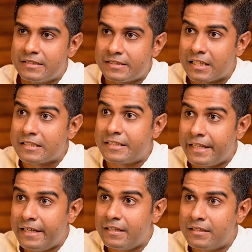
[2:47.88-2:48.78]

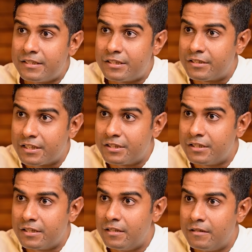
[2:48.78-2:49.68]
sustain the
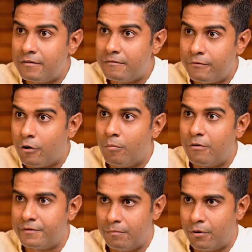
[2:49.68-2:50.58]
structural form
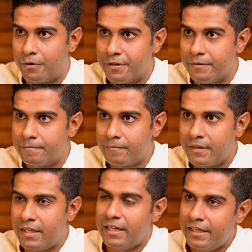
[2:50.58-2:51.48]
of the body.
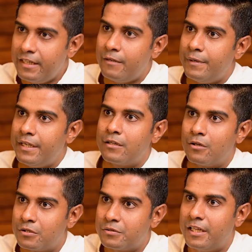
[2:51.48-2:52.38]
And in a way, it
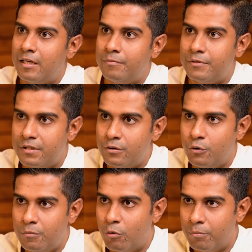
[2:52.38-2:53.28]
will also help with the
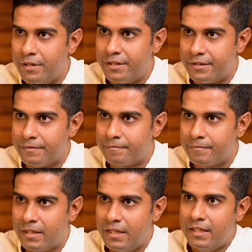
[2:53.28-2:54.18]
good mobility.
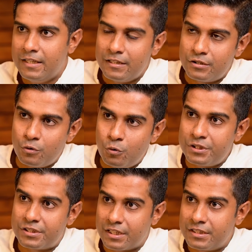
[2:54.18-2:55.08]
So good
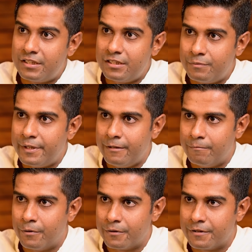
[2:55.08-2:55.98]
structure is very
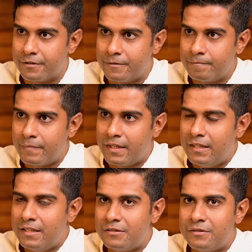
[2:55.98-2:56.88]
important.
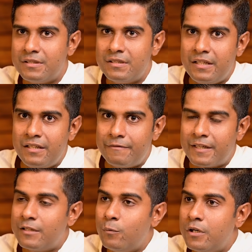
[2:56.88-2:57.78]
So in
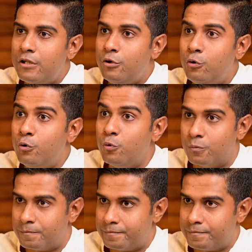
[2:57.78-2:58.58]
fact, the word guru,